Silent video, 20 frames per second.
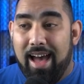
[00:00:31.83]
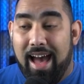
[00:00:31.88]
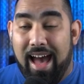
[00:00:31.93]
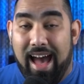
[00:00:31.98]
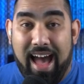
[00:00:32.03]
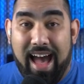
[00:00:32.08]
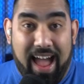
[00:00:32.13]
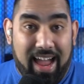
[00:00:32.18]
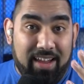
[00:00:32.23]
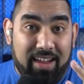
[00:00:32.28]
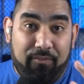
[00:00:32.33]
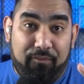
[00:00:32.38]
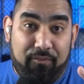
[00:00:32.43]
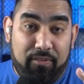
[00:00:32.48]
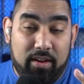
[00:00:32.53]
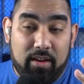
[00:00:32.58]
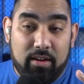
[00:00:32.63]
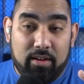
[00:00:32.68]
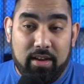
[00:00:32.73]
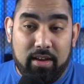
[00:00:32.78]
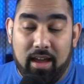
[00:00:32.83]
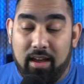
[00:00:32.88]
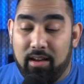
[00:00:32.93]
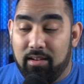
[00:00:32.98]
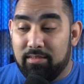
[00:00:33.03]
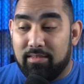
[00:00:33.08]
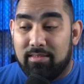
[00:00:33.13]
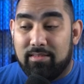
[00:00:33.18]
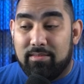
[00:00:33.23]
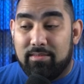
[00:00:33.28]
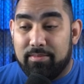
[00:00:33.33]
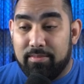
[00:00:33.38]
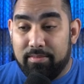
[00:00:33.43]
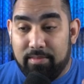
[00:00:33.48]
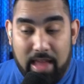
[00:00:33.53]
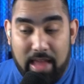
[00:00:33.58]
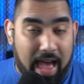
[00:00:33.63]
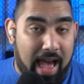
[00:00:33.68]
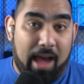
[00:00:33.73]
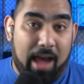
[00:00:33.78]
I figured out
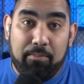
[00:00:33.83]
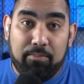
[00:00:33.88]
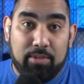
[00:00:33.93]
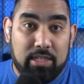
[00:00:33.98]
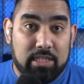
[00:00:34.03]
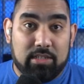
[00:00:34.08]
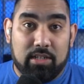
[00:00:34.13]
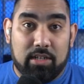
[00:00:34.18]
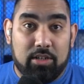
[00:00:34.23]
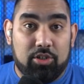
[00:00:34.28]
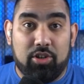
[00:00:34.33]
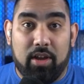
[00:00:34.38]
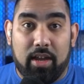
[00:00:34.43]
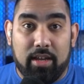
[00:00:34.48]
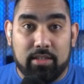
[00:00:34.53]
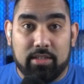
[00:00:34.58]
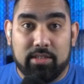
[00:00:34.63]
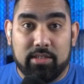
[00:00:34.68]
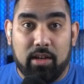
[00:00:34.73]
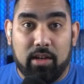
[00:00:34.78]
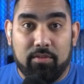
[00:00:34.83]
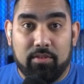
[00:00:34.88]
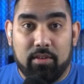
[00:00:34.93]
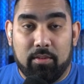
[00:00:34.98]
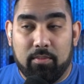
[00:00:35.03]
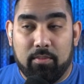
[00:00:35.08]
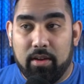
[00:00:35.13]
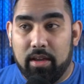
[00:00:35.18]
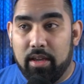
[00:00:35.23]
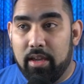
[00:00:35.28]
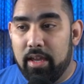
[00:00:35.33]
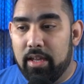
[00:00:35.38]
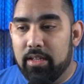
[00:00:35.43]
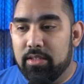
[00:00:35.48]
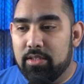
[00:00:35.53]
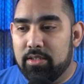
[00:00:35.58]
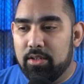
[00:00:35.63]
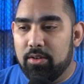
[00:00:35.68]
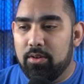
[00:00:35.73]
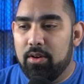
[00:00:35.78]
I'm just gonna try and solve them, right? And
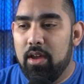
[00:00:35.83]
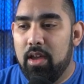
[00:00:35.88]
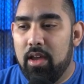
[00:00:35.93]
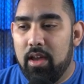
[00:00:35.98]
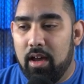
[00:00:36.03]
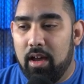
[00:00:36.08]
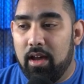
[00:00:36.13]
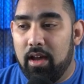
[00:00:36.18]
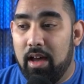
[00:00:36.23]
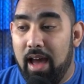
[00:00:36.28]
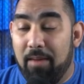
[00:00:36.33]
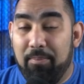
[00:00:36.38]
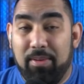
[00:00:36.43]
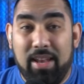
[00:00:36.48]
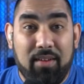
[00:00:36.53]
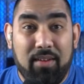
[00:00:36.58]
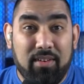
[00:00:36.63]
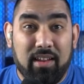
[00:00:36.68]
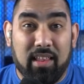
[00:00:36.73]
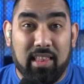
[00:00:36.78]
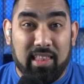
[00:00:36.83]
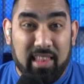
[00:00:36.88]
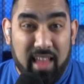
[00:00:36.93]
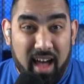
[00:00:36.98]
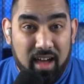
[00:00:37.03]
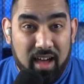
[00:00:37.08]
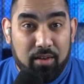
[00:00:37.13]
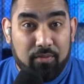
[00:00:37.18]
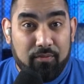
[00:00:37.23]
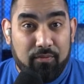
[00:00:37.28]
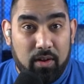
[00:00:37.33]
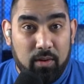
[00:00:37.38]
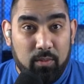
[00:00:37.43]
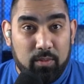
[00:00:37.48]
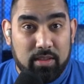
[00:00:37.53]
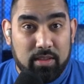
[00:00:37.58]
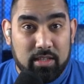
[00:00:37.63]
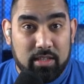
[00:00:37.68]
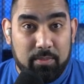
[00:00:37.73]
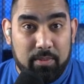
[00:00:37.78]
so uh, I've been having a lot of fun with
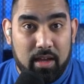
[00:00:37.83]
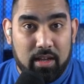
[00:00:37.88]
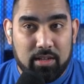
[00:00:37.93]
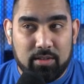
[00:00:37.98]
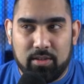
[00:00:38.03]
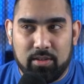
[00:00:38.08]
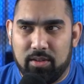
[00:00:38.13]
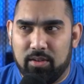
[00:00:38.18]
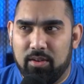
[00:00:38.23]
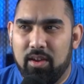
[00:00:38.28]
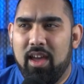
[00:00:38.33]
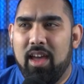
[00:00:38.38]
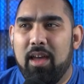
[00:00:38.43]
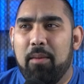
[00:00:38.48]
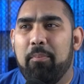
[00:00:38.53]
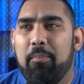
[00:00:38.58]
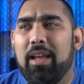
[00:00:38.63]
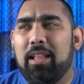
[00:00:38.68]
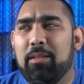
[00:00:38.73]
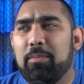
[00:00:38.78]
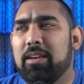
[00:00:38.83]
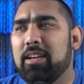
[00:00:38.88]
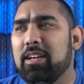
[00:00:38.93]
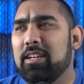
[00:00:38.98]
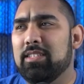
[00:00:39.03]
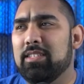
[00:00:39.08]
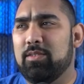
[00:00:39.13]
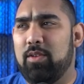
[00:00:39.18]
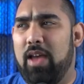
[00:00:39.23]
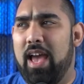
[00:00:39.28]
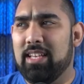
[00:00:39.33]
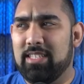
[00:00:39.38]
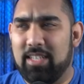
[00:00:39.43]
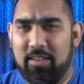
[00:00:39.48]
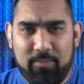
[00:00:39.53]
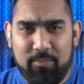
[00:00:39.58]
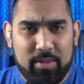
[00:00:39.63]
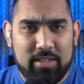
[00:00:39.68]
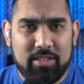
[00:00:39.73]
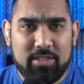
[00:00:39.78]
it, to be honest with you, mainly because as I've
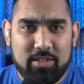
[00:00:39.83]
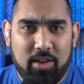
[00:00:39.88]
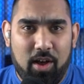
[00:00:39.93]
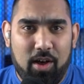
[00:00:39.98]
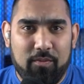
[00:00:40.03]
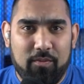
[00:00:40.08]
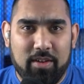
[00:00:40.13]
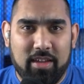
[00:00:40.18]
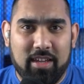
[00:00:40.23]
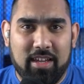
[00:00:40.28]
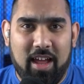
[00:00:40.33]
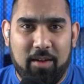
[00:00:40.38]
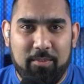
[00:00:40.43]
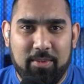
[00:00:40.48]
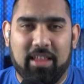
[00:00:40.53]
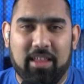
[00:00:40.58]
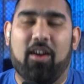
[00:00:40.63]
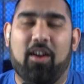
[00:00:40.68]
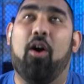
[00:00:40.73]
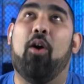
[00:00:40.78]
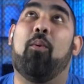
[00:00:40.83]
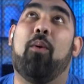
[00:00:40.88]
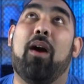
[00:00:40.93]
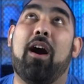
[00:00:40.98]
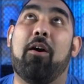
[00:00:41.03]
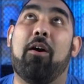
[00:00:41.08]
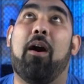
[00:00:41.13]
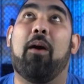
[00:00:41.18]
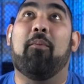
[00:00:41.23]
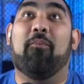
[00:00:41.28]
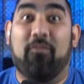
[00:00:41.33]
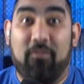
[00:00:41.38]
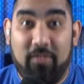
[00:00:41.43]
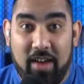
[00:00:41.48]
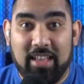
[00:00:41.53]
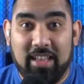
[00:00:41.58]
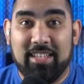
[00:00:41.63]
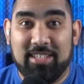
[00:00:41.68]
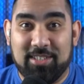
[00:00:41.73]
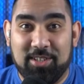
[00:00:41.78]
been solving it, I've been like, oh, wow, I'm
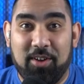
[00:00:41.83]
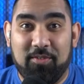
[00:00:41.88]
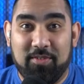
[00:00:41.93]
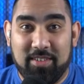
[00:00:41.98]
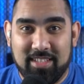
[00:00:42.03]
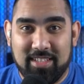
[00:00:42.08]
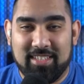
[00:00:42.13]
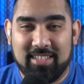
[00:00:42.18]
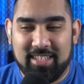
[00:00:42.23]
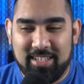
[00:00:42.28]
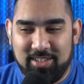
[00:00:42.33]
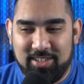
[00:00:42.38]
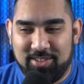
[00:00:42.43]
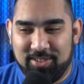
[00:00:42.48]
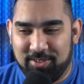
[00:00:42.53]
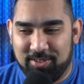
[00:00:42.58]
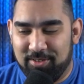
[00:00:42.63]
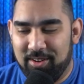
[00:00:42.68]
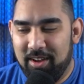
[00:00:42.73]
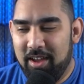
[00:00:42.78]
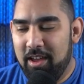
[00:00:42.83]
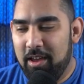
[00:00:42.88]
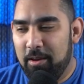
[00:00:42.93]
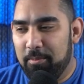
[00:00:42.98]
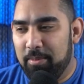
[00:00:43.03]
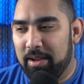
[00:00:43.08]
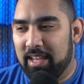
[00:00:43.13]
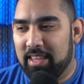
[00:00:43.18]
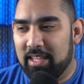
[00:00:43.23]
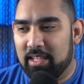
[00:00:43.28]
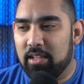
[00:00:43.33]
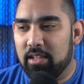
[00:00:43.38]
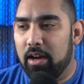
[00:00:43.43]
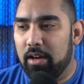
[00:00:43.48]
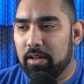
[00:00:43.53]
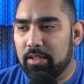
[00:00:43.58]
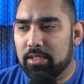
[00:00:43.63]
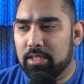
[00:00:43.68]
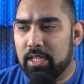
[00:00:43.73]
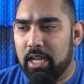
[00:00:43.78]
finally solving this issue. But I think the
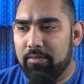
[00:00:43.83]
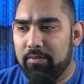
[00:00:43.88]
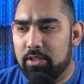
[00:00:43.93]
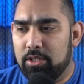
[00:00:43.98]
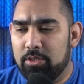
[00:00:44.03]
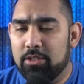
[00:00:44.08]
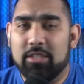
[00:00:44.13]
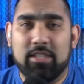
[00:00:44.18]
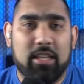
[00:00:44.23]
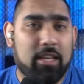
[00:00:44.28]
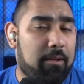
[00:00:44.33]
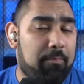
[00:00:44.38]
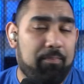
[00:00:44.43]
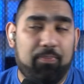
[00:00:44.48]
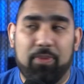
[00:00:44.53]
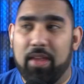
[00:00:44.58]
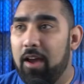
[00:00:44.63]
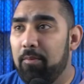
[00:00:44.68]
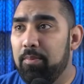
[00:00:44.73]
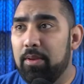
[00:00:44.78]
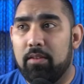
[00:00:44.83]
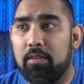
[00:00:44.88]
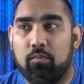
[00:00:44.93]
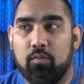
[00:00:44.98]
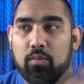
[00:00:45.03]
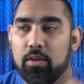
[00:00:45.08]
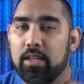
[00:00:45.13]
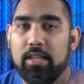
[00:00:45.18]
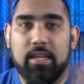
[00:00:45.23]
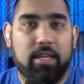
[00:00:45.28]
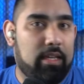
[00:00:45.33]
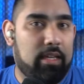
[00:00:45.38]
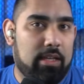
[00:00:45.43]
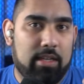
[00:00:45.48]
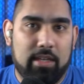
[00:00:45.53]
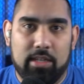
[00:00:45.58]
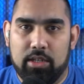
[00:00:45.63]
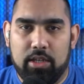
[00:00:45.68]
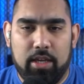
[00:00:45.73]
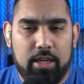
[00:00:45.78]
other side of it too is like, I've been really
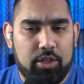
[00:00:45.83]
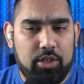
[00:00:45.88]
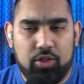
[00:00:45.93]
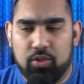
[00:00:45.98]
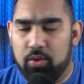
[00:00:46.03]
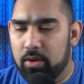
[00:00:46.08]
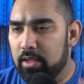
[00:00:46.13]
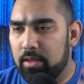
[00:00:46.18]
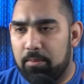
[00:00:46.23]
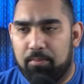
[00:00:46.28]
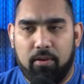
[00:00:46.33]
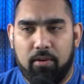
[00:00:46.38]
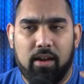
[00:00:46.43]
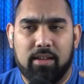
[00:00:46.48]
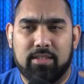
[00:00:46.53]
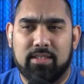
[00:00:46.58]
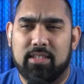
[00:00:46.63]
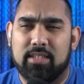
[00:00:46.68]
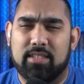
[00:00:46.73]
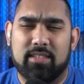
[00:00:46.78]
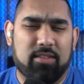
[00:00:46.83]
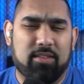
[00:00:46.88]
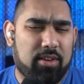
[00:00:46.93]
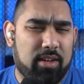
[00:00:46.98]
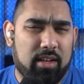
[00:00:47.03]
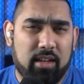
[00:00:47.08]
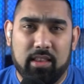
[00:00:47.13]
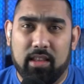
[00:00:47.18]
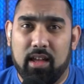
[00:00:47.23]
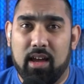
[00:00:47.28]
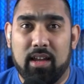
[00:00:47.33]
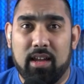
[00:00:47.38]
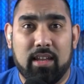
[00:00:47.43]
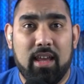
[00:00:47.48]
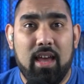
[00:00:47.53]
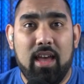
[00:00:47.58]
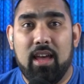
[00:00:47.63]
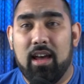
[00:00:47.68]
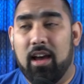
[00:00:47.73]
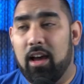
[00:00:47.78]
enjoying the process, learning a lot.
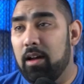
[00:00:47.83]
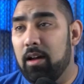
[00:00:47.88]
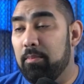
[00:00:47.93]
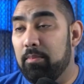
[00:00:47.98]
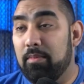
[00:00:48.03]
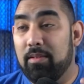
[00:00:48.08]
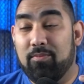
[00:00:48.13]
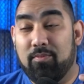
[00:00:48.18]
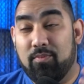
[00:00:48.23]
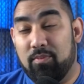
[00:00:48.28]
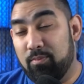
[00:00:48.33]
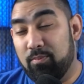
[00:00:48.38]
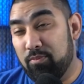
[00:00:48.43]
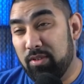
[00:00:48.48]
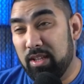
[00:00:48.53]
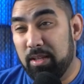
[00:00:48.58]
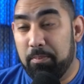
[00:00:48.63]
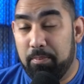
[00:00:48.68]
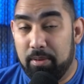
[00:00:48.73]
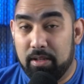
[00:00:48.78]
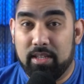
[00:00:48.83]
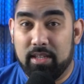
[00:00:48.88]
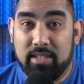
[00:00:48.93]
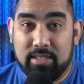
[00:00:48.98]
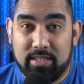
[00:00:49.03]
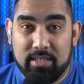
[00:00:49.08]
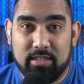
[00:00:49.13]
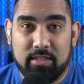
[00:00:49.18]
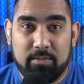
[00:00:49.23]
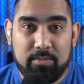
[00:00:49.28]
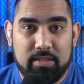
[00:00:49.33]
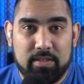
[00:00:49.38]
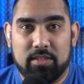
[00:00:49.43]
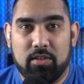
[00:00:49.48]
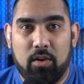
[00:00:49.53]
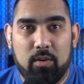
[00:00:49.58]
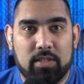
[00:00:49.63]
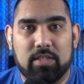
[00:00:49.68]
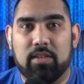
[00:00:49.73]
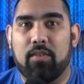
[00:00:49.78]
Um, really building systems is
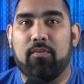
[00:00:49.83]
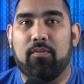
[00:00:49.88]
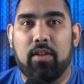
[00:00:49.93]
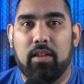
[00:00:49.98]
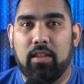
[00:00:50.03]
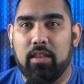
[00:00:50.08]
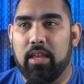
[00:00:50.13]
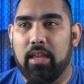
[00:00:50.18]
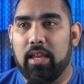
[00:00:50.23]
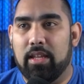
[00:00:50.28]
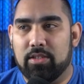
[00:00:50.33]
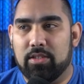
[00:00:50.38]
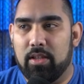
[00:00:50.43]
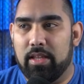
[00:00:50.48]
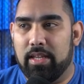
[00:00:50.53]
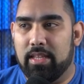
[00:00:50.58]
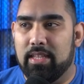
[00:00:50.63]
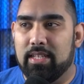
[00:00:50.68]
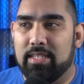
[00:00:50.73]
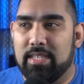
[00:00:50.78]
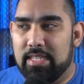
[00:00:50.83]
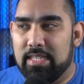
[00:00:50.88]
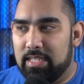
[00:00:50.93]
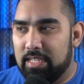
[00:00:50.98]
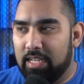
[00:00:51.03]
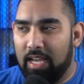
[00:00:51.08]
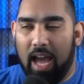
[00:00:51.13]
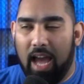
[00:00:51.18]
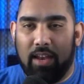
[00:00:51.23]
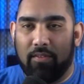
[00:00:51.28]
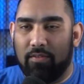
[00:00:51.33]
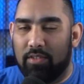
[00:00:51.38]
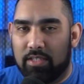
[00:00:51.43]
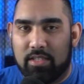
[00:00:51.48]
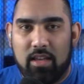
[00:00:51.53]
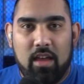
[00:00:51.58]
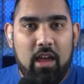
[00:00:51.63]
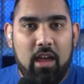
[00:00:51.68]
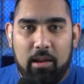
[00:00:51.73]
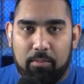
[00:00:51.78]
always a fun thing. And so like this has kind of just
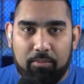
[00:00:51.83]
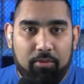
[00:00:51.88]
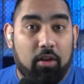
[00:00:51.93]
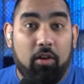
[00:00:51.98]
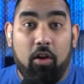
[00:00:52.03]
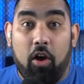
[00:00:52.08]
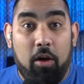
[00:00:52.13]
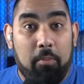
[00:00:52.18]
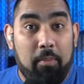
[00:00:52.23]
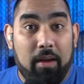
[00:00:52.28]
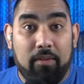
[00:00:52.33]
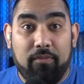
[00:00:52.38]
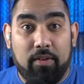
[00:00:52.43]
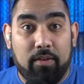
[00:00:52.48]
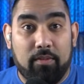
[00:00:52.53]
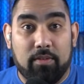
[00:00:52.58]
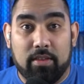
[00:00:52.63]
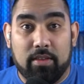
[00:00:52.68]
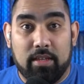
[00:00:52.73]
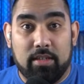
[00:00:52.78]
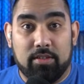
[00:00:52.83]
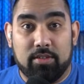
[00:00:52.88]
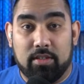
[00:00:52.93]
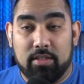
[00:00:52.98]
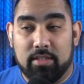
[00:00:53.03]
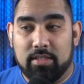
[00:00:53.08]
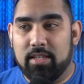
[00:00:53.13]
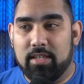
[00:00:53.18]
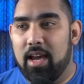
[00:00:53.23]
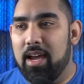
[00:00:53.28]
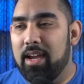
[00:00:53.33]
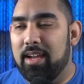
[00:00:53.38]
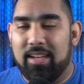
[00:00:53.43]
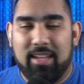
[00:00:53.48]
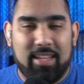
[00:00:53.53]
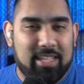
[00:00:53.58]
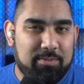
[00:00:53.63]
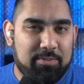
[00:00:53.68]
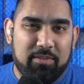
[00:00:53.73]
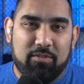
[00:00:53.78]
brought all my favorite things on the side.
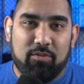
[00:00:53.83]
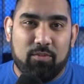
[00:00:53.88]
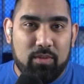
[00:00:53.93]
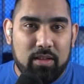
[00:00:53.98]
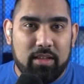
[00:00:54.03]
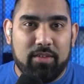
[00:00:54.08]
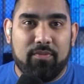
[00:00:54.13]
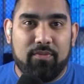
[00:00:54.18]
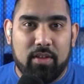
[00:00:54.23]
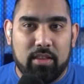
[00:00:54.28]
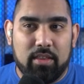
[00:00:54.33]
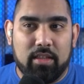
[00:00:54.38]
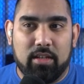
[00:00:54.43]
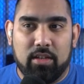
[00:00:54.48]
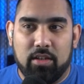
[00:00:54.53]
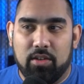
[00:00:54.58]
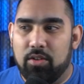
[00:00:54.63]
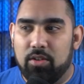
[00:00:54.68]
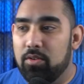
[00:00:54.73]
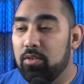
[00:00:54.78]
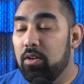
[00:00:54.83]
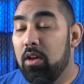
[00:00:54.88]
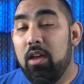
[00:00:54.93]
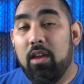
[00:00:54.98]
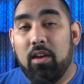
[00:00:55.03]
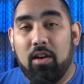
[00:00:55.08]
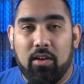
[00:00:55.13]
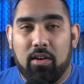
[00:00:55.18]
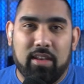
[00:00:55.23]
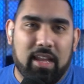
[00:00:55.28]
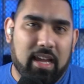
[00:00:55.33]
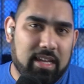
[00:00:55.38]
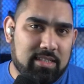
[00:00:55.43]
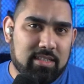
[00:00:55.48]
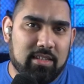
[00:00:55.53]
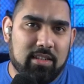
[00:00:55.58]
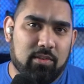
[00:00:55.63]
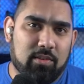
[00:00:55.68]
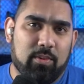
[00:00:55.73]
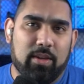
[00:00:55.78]
It's been a really fun thing to do on nights and
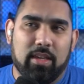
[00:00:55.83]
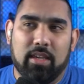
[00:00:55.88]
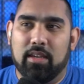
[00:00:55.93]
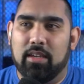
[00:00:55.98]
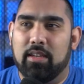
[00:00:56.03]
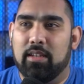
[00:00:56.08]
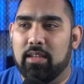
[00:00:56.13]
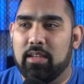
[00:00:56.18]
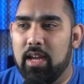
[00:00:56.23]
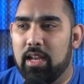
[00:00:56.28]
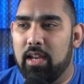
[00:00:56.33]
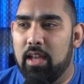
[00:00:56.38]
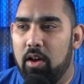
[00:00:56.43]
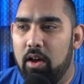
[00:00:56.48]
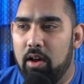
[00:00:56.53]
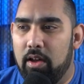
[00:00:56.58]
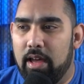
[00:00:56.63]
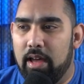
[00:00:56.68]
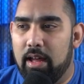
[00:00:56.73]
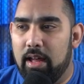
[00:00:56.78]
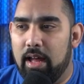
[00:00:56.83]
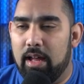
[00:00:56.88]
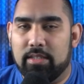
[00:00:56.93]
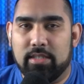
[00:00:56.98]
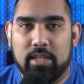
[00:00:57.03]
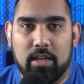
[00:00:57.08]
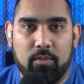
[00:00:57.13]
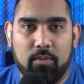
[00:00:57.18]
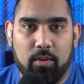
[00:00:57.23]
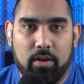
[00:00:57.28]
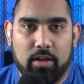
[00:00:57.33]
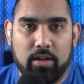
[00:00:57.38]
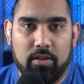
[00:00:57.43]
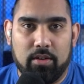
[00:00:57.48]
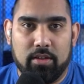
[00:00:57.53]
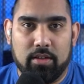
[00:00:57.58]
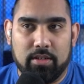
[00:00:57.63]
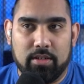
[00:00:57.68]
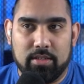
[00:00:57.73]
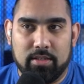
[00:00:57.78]
in the weekend, kind of outside of work and all
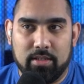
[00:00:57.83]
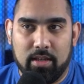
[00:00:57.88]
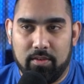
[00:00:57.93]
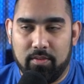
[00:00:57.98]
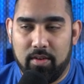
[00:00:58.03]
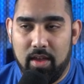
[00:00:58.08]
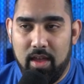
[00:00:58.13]
the good stuff.